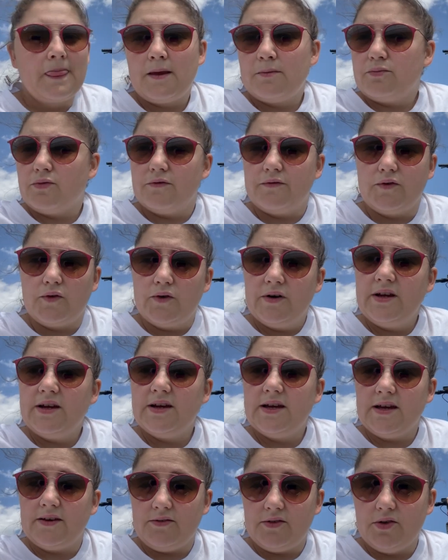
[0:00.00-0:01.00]
but Voi
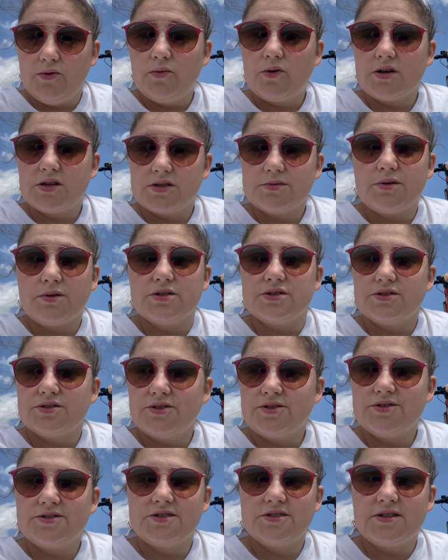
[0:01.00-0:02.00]
if you want to sponsor
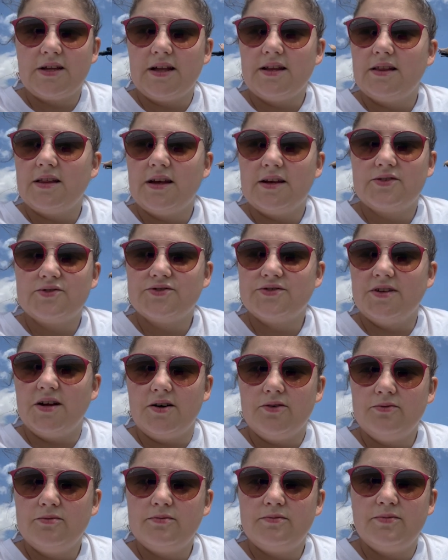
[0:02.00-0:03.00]
us then let us
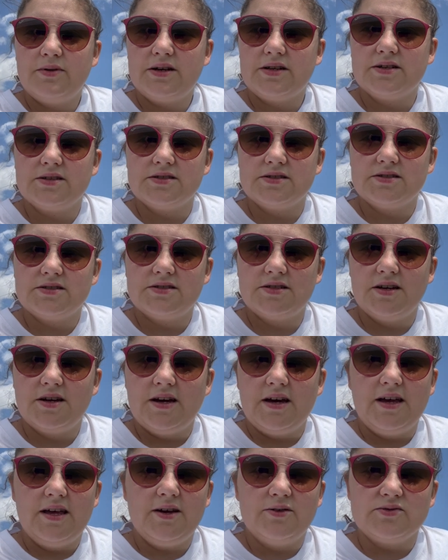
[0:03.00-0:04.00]
know because
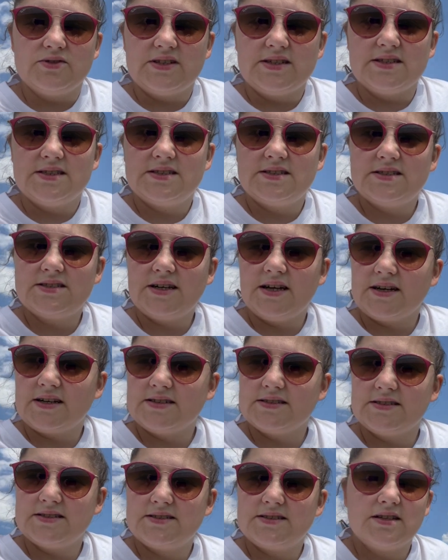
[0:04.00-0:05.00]
it was the
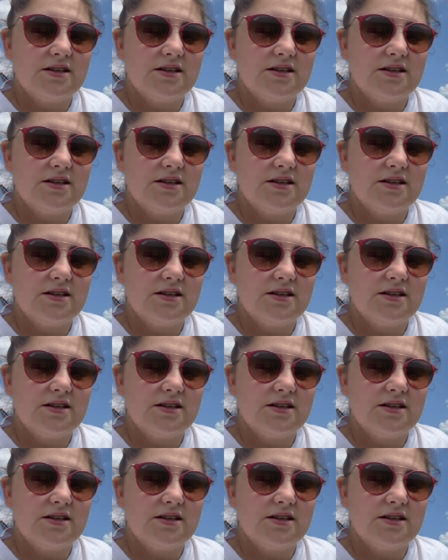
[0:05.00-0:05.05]
sickest